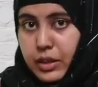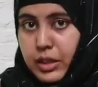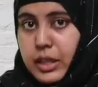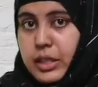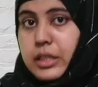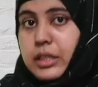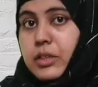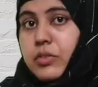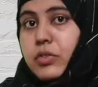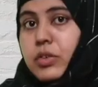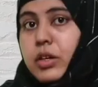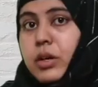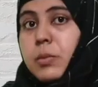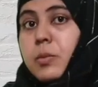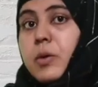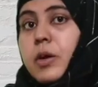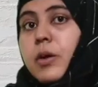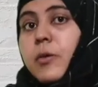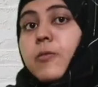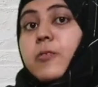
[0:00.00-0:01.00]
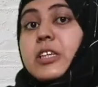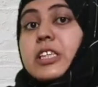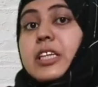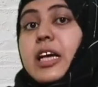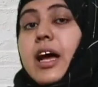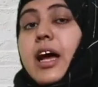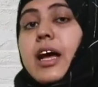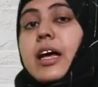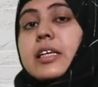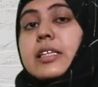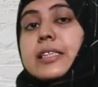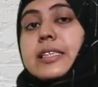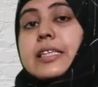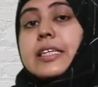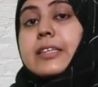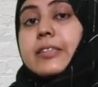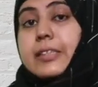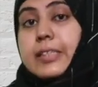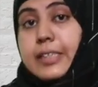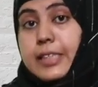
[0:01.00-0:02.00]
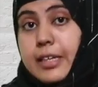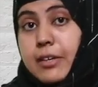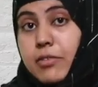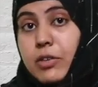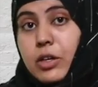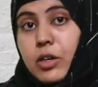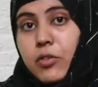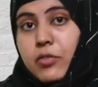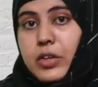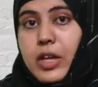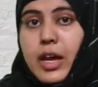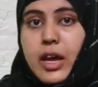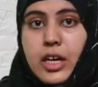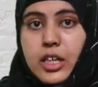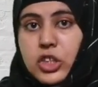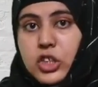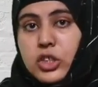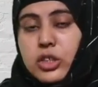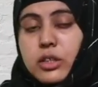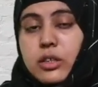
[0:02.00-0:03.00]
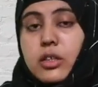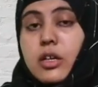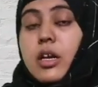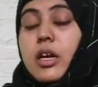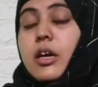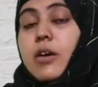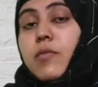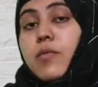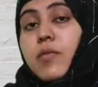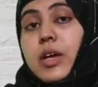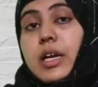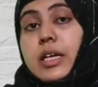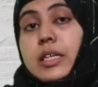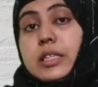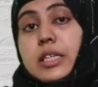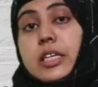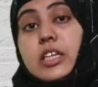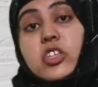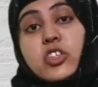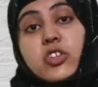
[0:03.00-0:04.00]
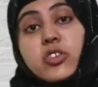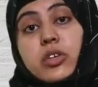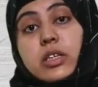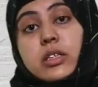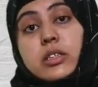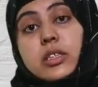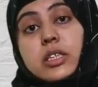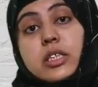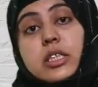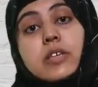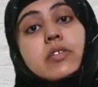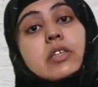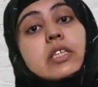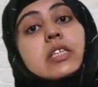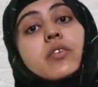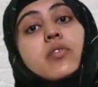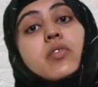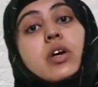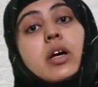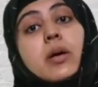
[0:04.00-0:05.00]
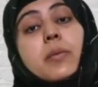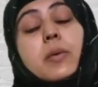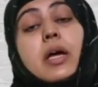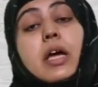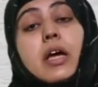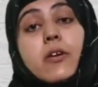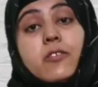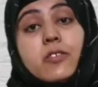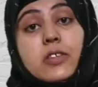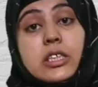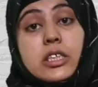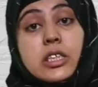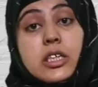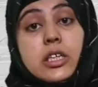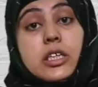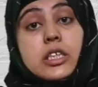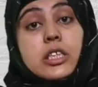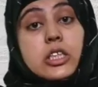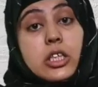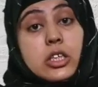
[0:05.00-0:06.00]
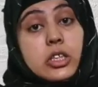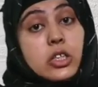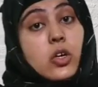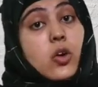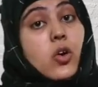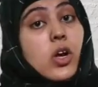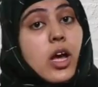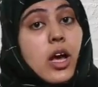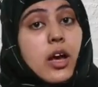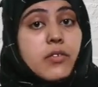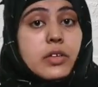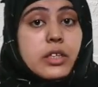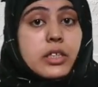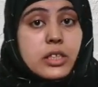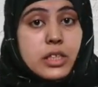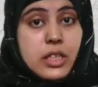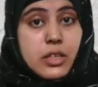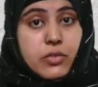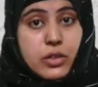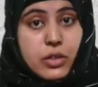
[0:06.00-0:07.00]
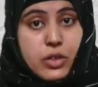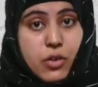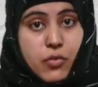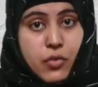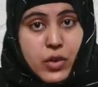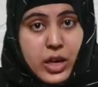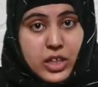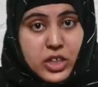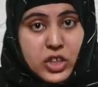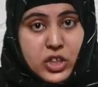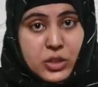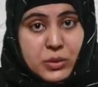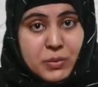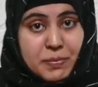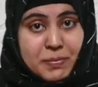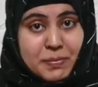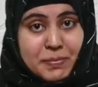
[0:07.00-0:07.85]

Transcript: is a verb which has the receiver of the action, whereas intransitive is a verb which does not have a receiver of action.